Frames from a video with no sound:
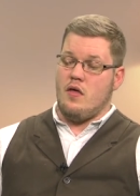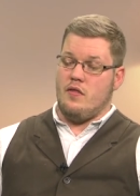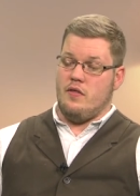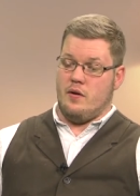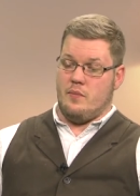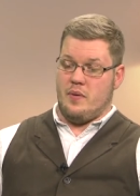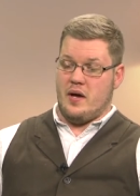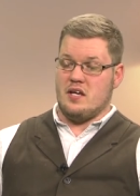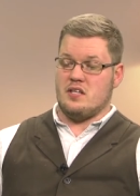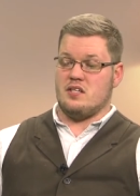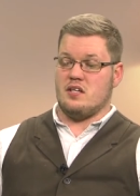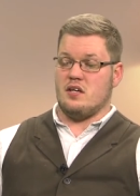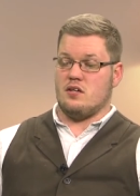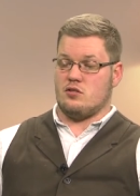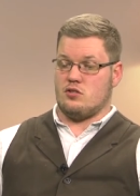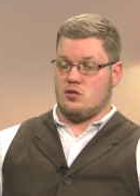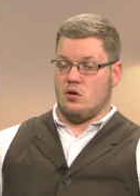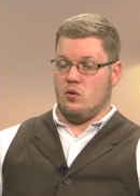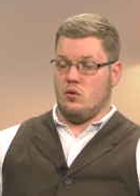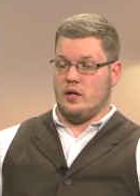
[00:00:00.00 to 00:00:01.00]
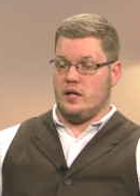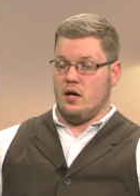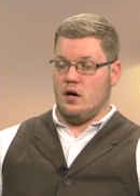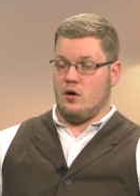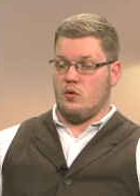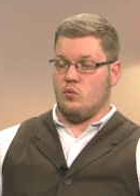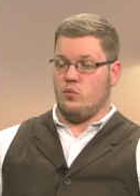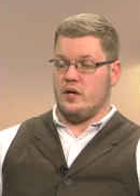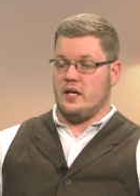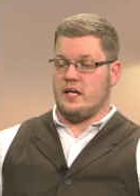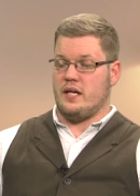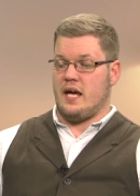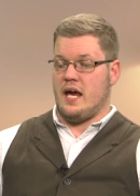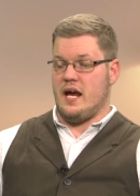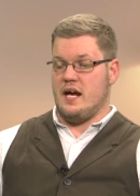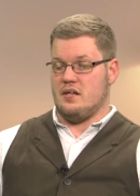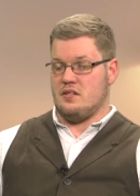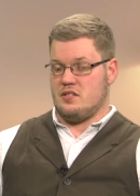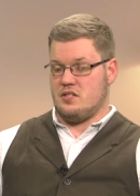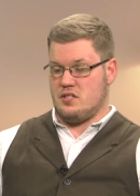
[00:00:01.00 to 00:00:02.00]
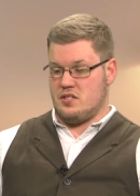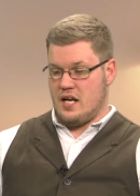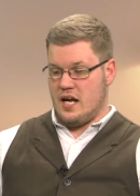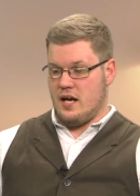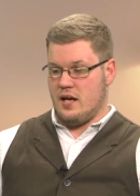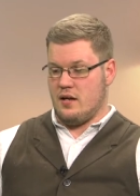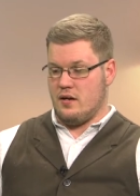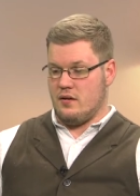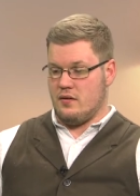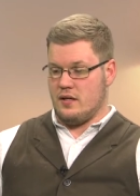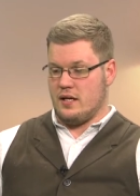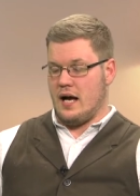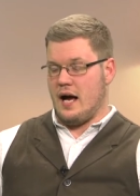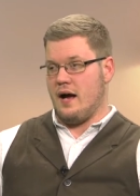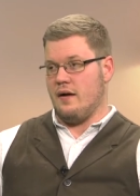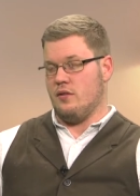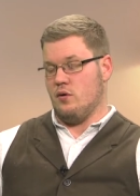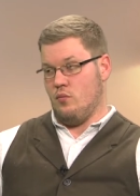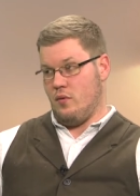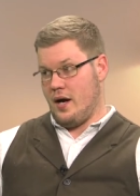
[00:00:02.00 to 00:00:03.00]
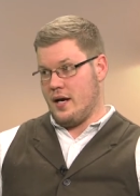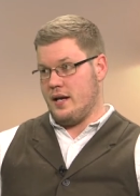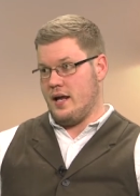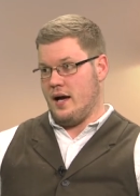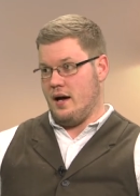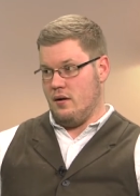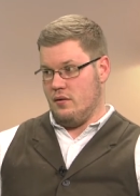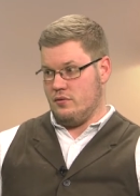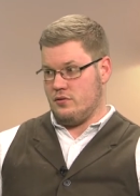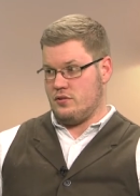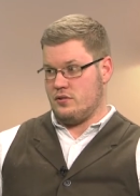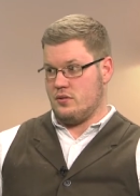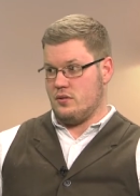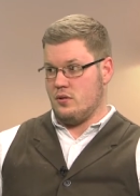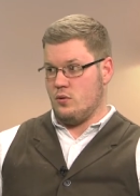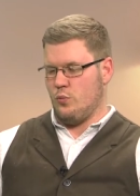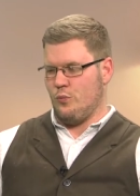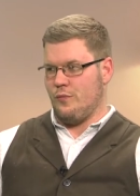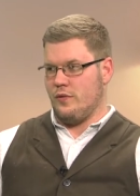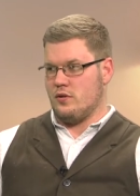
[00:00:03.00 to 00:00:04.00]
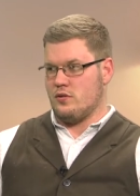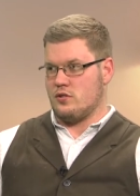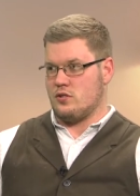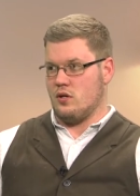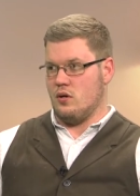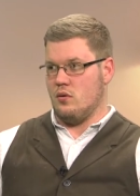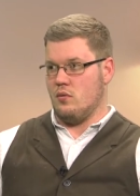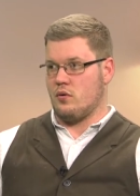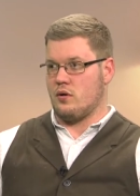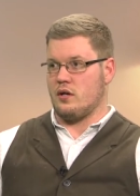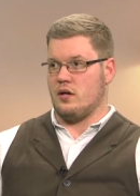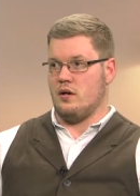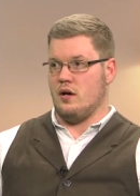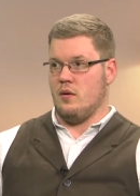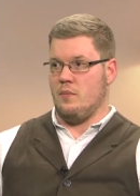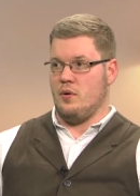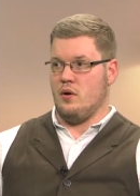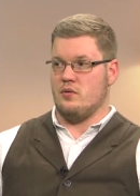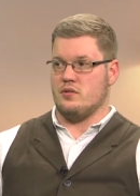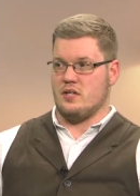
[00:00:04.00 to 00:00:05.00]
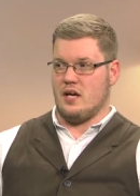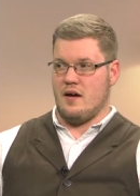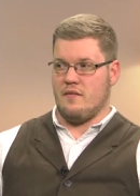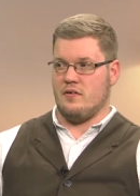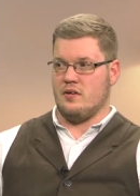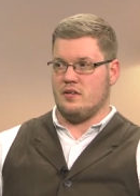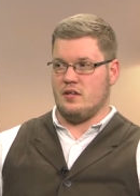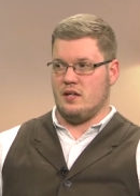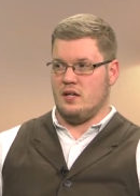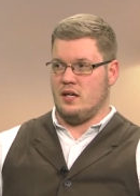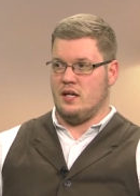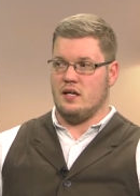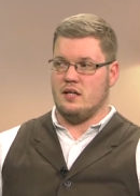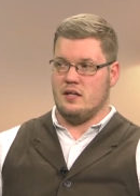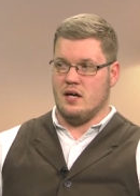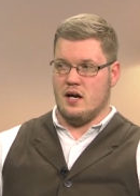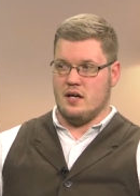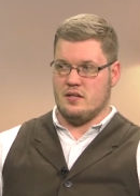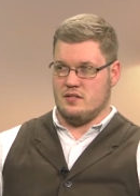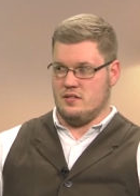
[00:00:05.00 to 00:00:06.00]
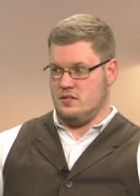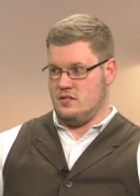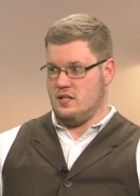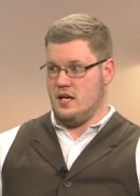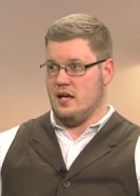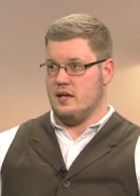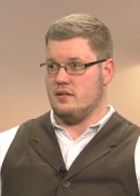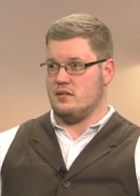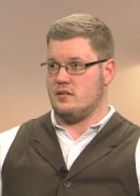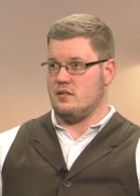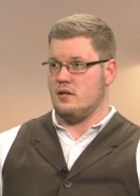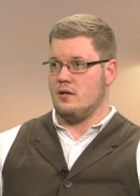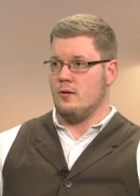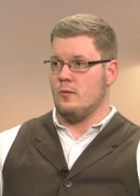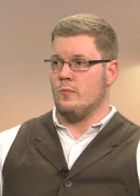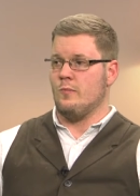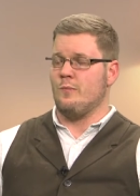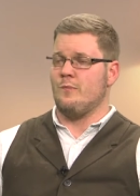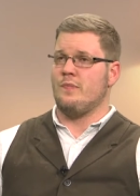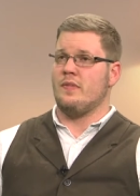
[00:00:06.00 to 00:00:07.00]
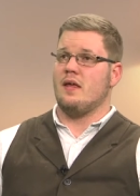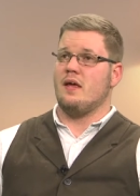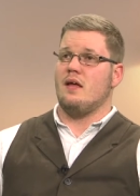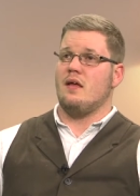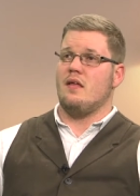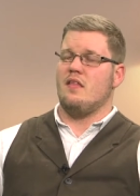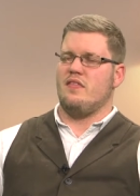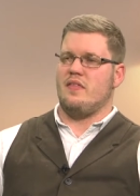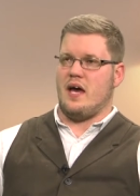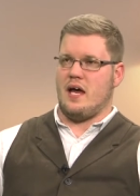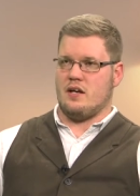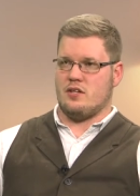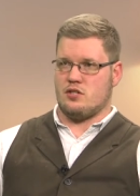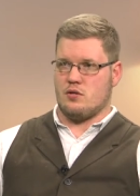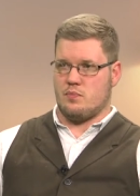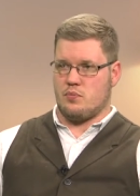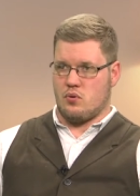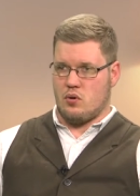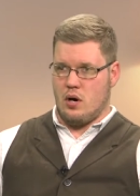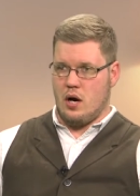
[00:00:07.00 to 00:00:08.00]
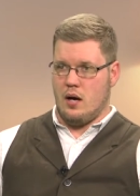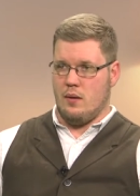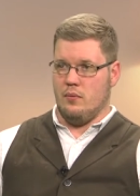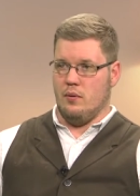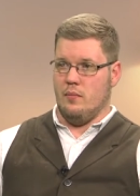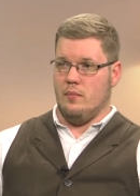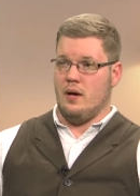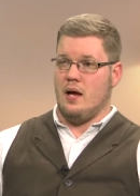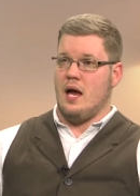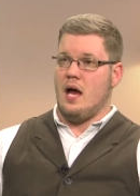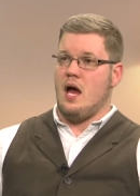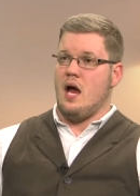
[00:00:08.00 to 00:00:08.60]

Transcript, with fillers: They're basing it solely on, we can't stand the guy in the White House, so we're going to oppose everything he does and says. That is a problem.